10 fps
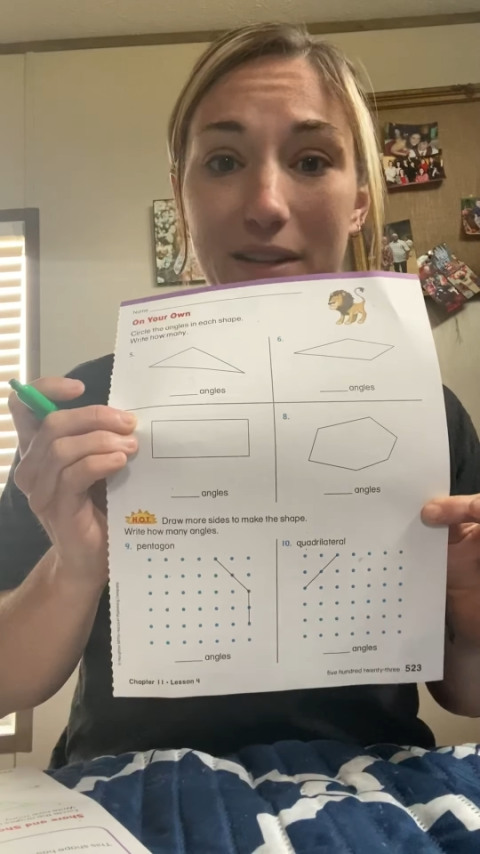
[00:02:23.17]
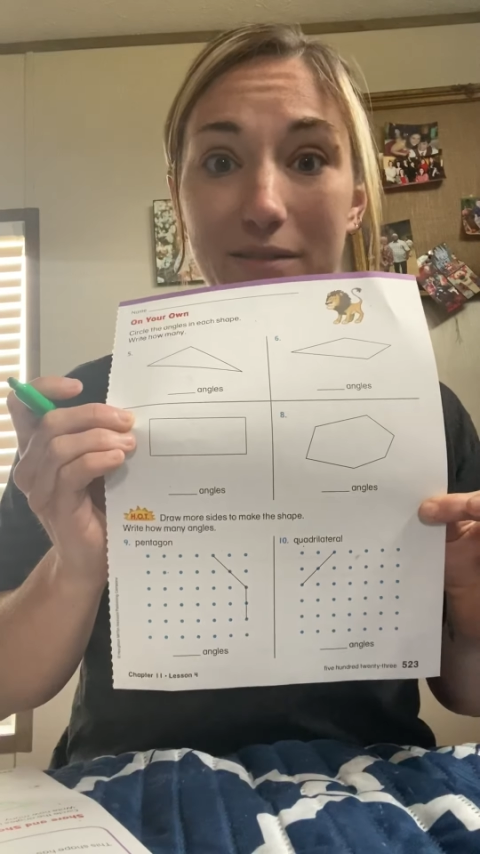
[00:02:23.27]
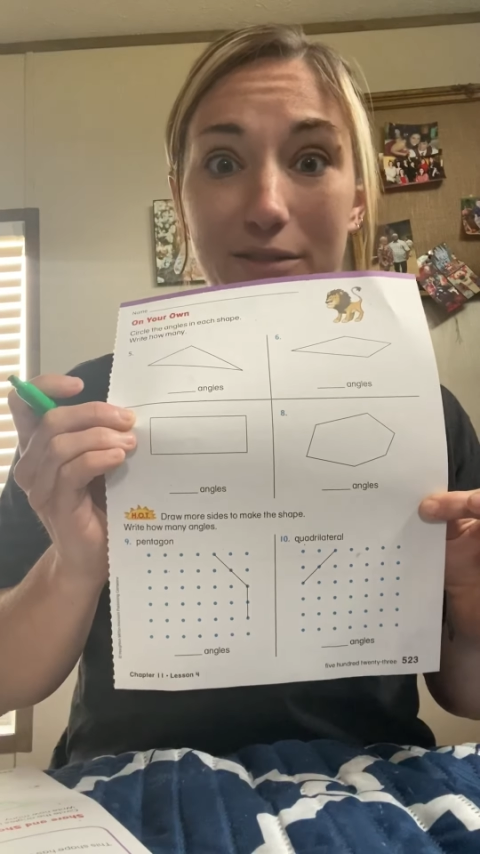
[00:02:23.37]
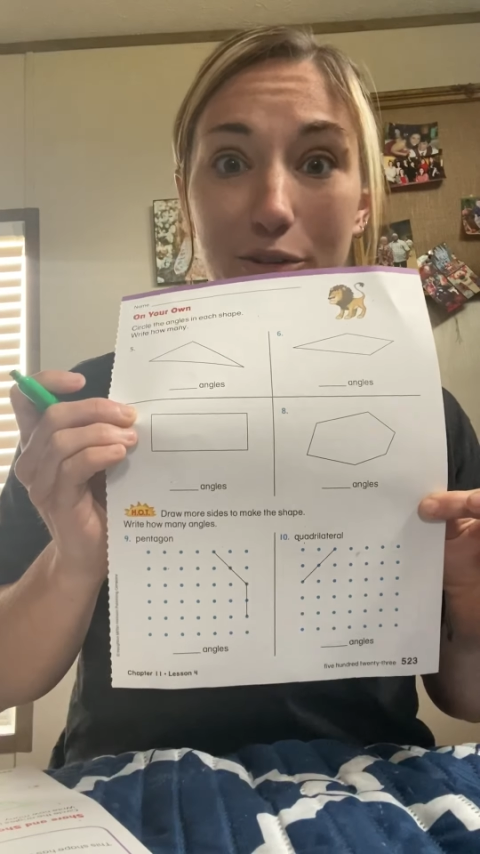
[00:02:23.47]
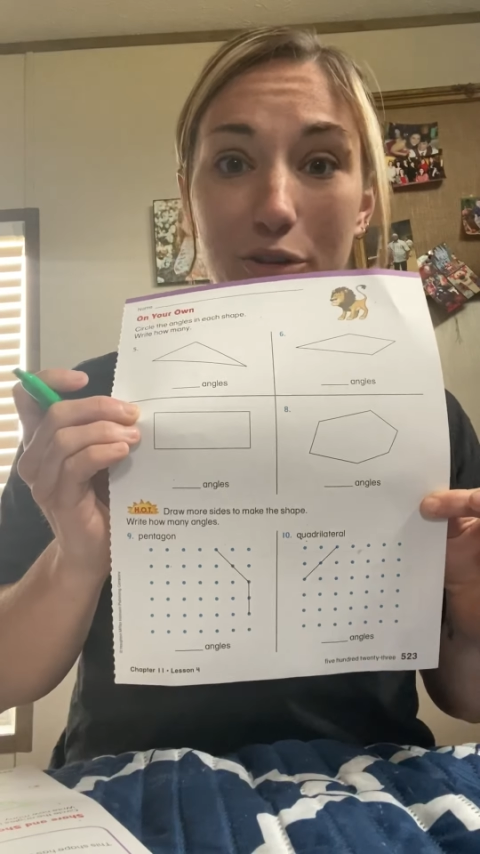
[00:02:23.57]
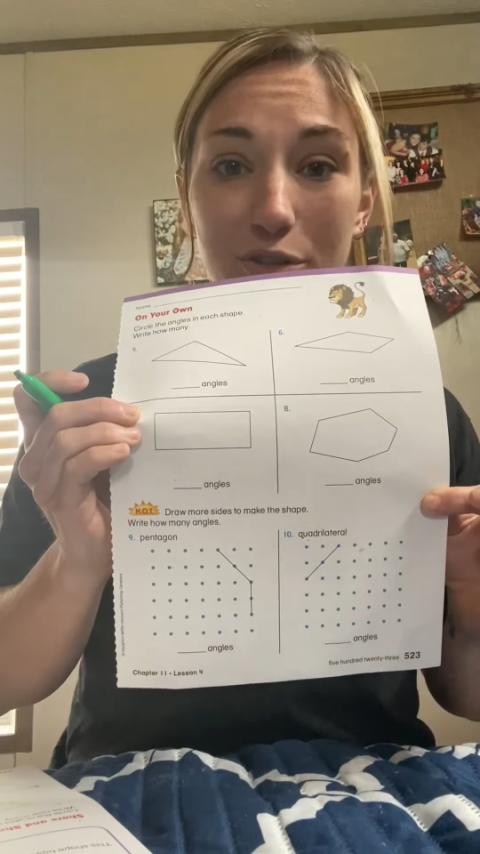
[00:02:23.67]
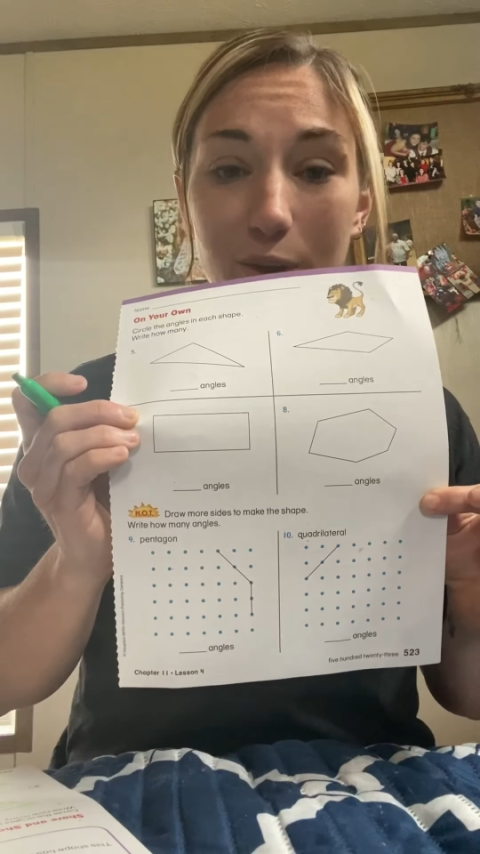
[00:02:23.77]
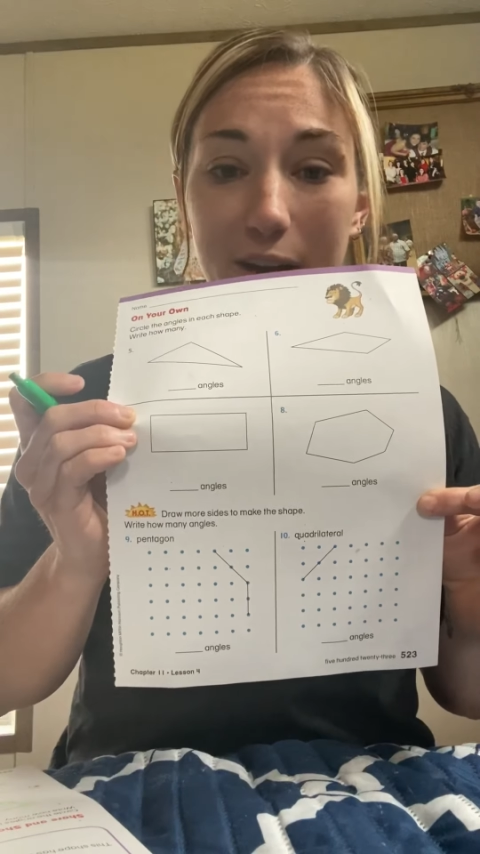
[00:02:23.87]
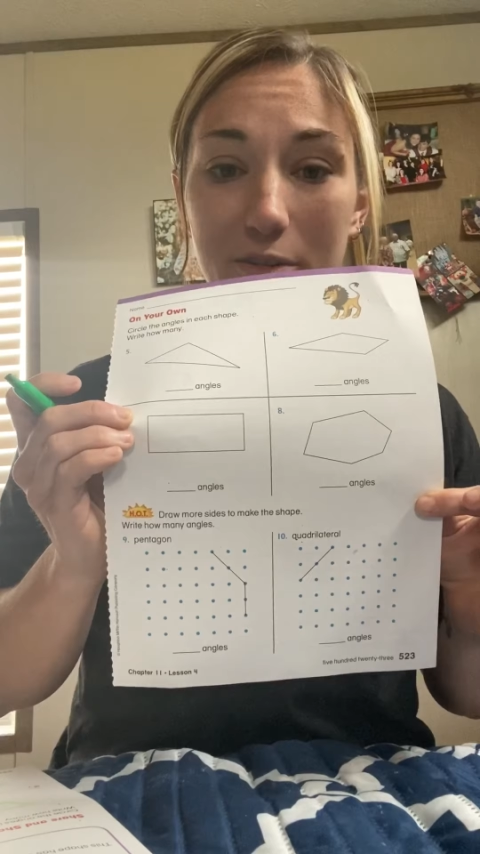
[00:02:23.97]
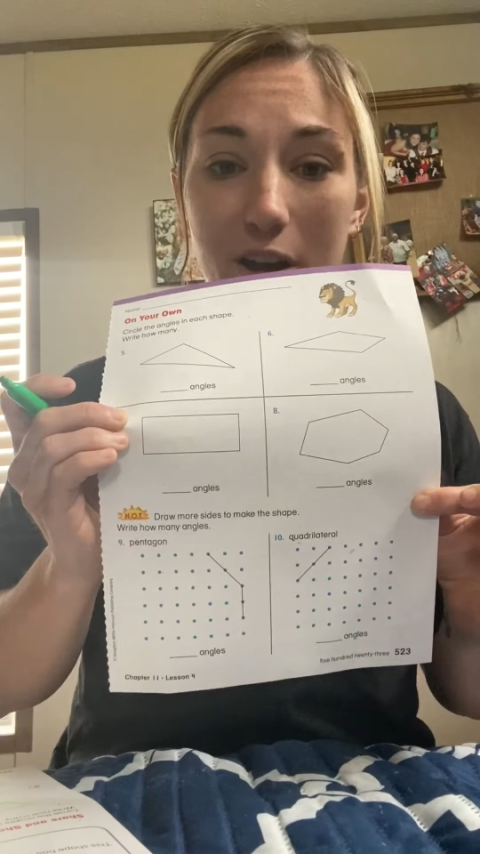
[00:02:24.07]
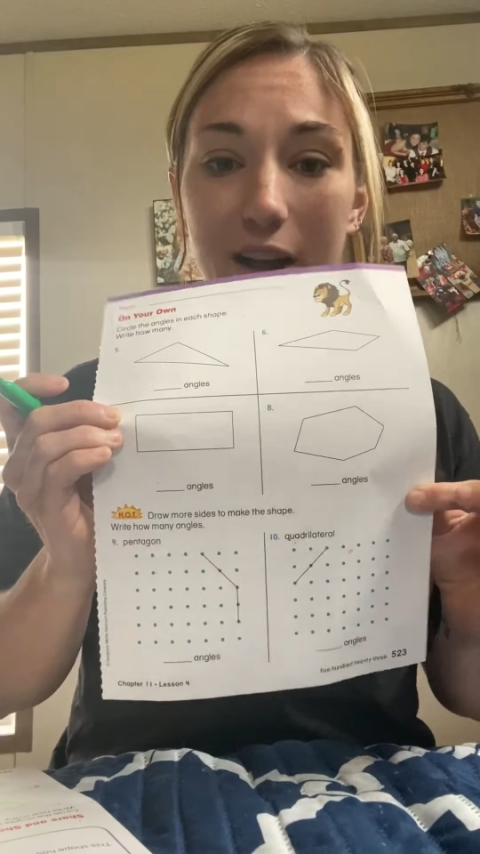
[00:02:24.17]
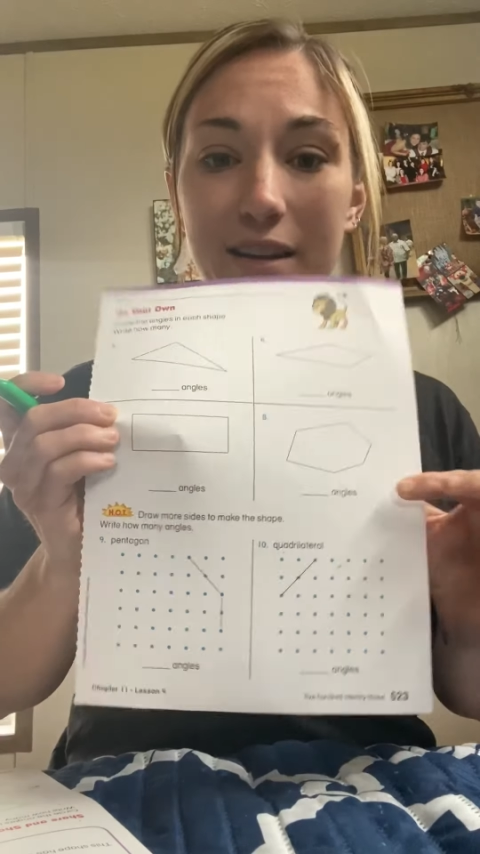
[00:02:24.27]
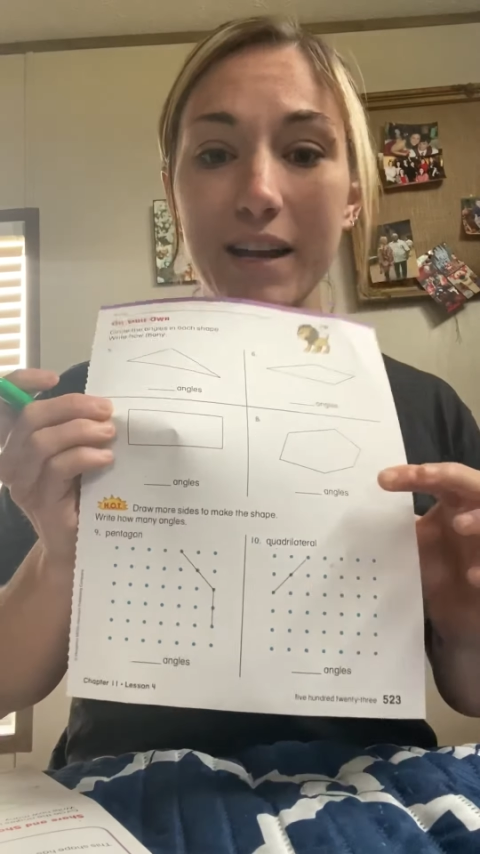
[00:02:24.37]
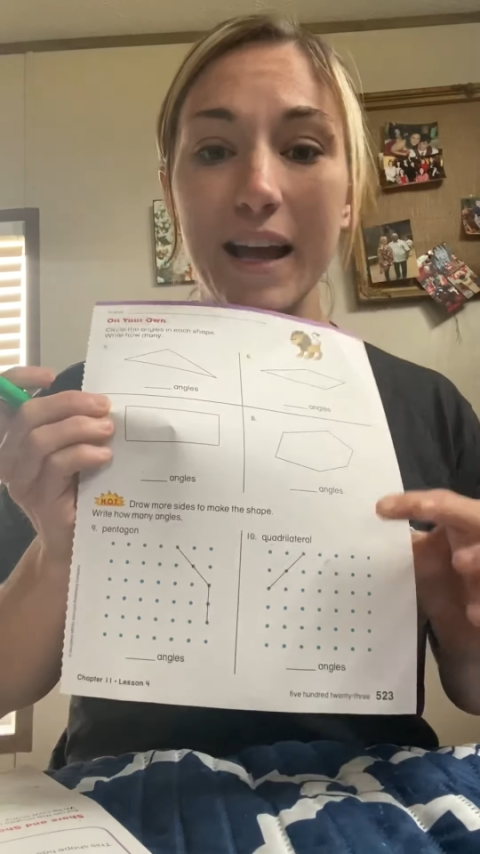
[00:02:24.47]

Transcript: it looks right or not.